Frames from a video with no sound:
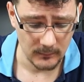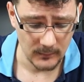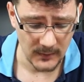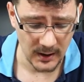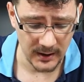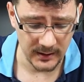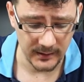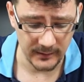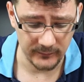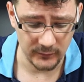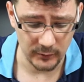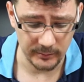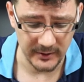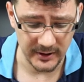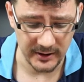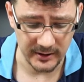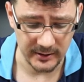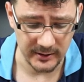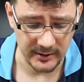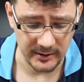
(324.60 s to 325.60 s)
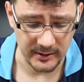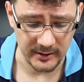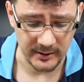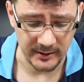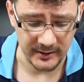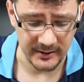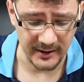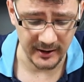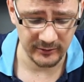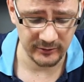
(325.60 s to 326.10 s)
And that will be the
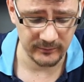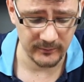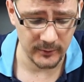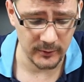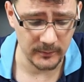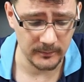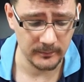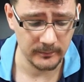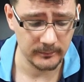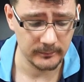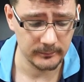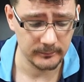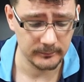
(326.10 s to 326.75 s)
guest room.